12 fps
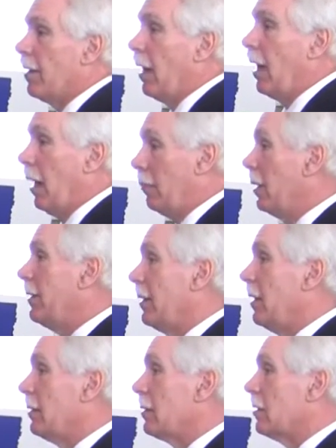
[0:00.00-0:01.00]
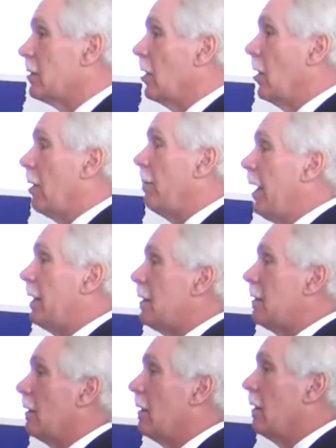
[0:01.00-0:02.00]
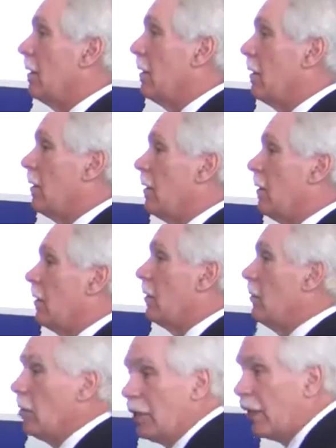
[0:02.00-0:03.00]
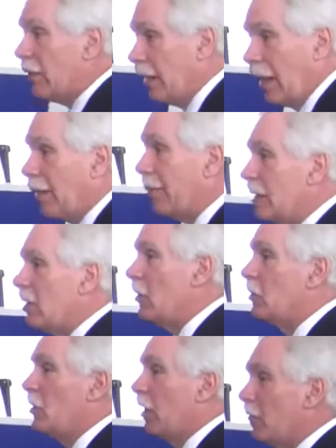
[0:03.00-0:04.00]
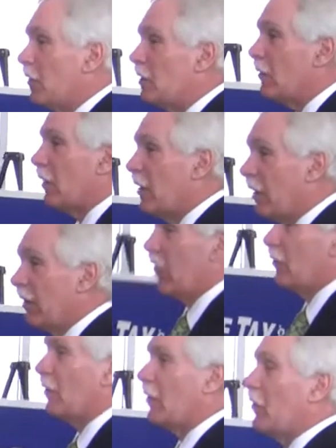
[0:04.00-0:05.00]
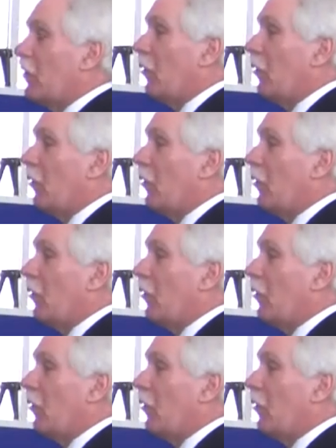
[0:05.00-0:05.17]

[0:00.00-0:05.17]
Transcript: I believe it is. So it makes that makes a huge difference if you're going to go drill a new